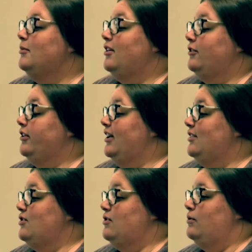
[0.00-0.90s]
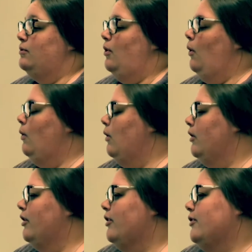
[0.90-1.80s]
But if you're into
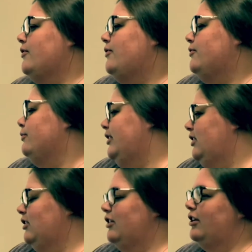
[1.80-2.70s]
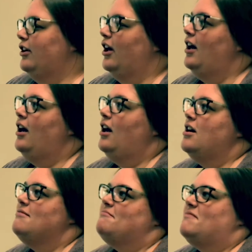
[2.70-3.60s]
horror, thriller,
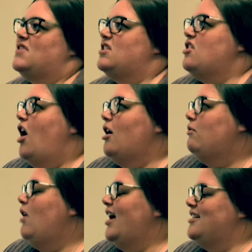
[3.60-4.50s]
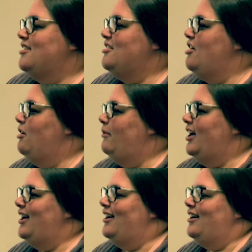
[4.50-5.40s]
not quite
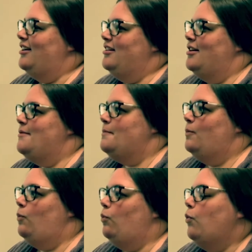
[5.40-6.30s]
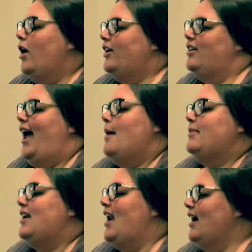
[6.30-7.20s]
knowing what could happen